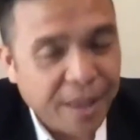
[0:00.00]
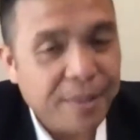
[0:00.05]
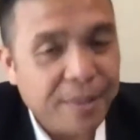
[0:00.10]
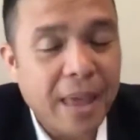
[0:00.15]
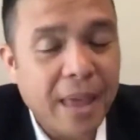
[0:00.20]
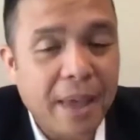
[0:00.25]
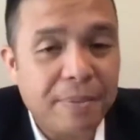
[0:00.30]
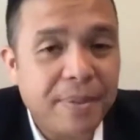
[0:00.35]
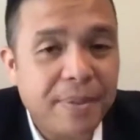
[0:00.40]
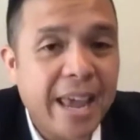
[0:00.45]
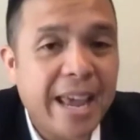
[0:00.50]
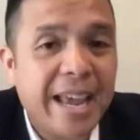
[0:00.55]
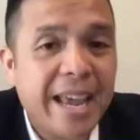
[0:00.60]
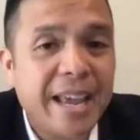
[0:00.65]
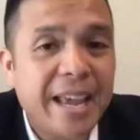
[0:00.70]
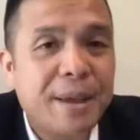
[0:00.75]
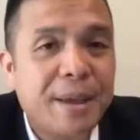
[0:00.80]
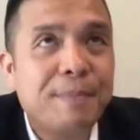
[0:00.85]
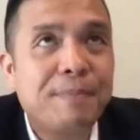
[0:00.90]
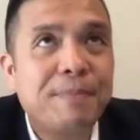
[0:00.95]
that
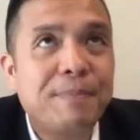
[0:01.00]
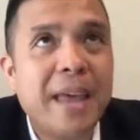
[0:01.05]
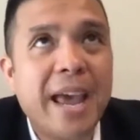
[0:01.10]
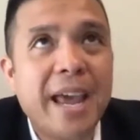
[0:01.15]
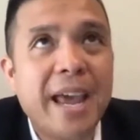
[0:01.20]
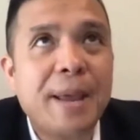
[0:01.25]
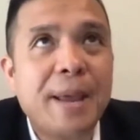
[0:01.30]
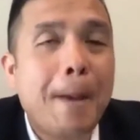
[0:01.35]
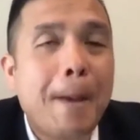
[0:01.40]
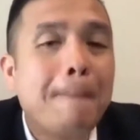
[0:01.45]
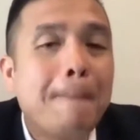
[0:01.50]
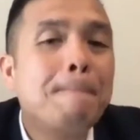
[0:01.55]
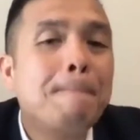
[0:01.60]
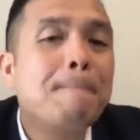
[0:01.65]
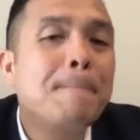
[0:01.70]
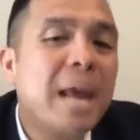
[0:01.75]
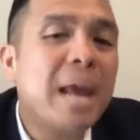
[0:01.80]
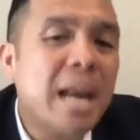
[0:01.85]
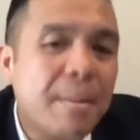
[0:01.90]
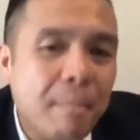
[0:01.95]
they
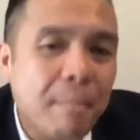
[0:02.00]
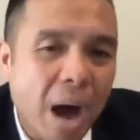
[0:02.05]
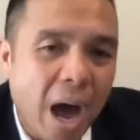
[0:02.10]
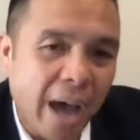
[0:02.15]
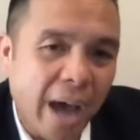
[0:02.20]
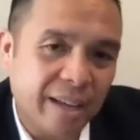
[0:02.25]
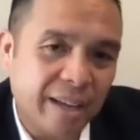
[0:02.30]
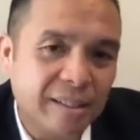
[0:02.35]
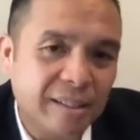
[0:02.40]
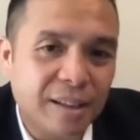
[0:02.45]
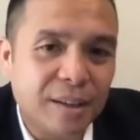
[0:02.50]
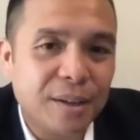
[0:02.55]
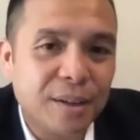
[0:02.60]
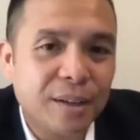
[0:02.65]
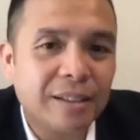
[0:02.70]
minimize